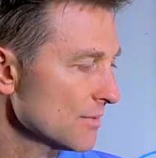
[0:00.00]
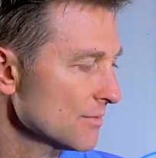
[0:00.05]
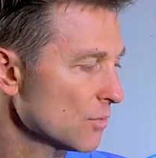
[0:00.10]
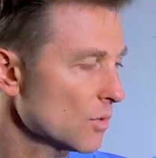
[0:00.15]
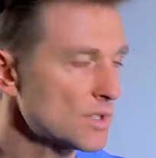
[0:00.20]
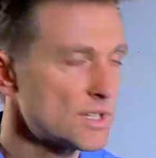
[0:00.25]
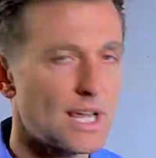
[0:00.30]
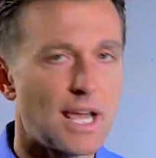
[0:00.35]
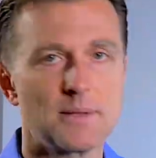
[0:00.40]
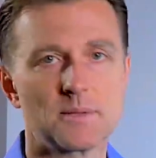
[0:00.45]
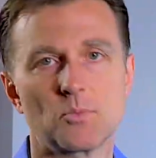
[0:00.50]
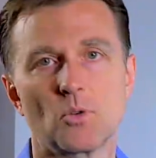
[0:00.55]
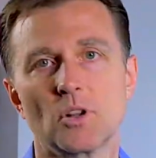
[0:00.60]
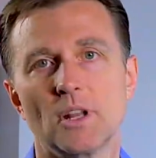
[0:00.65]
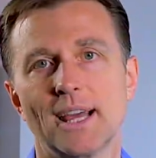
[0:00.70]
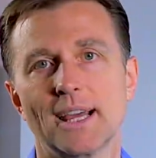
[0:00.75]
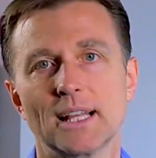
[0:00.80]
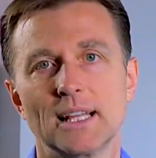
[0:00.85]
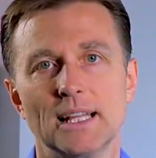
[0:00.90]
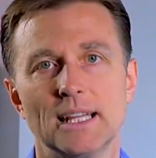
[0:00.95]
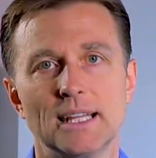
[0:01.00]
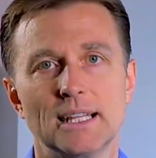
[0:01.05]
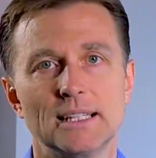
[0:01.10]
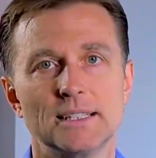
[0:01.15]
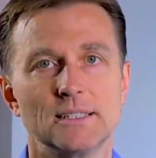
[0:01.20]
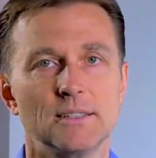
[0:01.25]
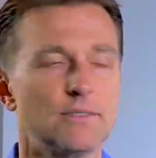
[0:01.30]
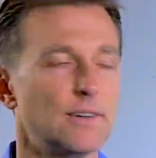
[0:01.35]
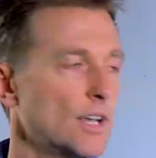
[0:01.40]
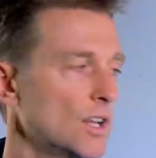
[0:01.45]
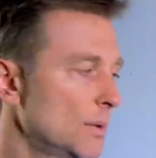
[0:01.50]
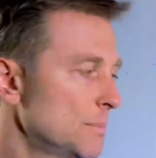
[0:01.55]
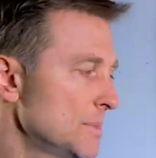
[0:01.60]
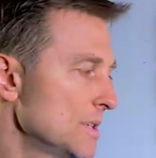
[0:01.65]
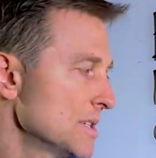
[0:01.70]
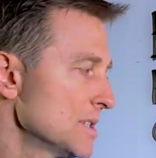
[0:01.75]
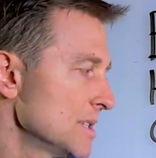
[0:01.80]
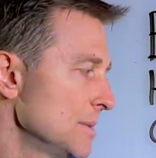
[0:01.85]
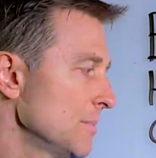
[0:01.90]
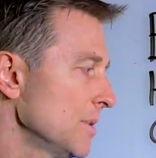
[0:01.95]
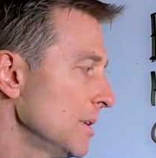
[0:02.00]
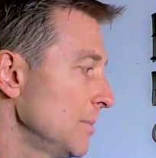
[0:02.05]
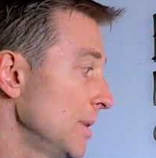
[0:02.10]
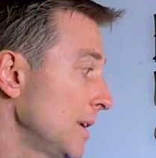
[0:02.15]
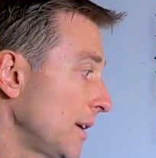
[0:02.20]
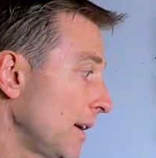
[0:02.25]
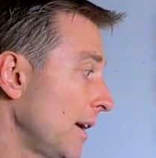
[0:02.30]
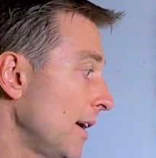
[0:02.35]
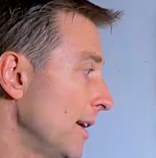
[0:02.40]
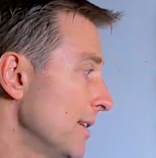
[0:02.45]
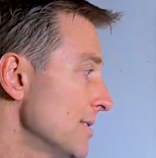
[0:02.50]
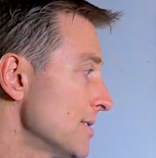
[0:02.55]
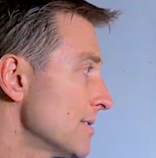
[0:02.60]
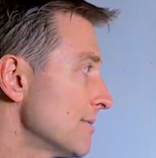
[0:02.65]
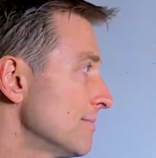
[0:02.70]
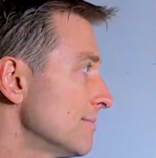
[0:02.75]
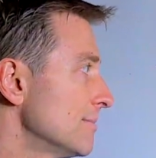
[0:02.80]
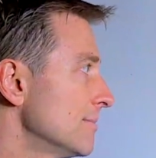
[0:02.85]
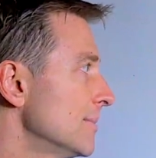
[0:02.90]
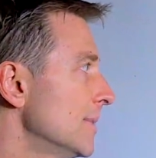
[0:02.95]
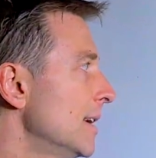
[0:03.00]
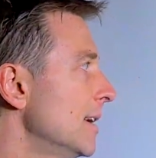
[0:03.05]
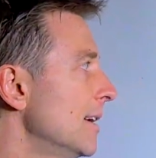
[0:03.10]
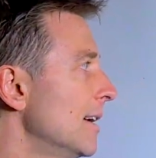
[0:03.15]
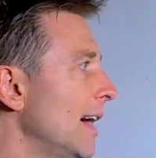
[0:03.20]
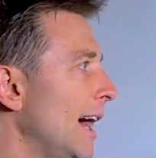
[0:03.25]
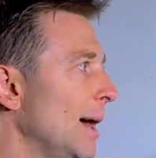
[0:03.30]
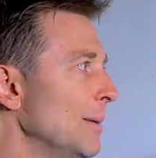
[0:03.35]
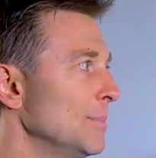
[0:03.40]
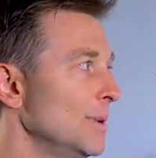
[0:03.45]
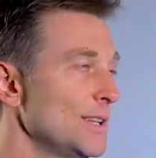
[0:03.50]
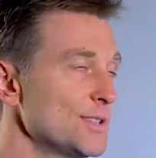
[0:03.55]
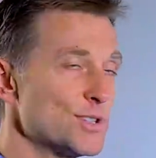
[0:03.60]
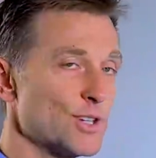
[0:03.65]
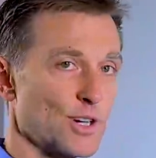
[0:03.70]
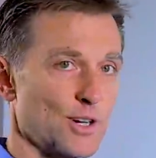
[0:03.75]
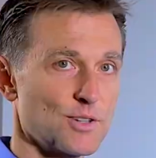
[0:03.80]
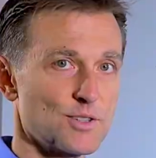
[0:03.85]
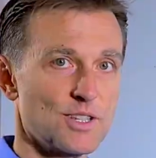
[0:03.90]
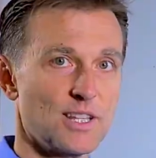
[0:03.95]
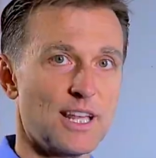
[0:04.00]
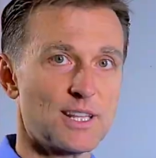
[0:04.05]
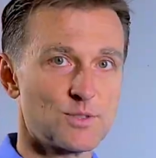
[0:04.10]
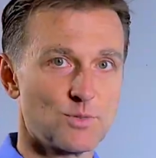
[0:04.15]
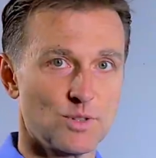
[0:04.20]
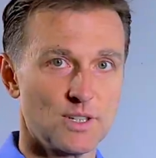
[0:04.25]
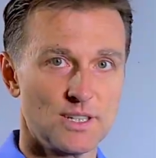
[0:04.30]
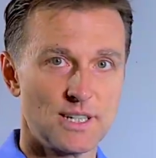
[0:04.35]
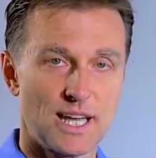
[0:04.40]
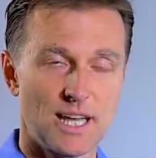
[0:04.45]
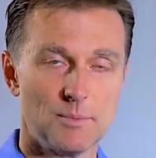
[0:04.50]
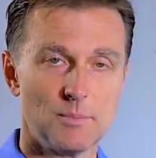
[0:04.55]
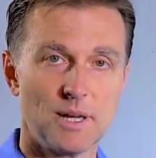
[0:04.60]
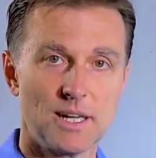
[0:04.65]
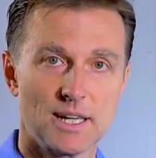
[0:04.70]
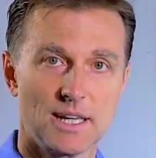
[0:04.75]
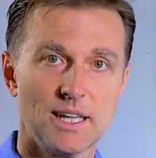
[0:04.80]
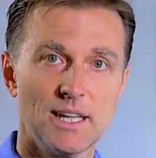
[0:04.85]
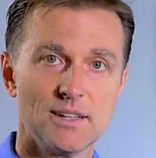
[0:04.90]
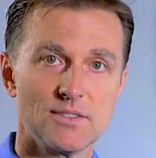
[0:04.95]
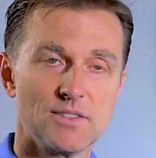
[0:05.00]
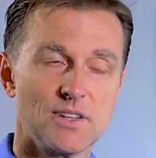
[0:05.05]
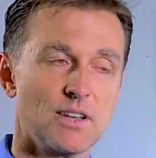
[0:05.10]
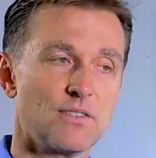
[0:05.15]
are four times more likely to develop just simply because high blood sugars, and that's what a diabetic is.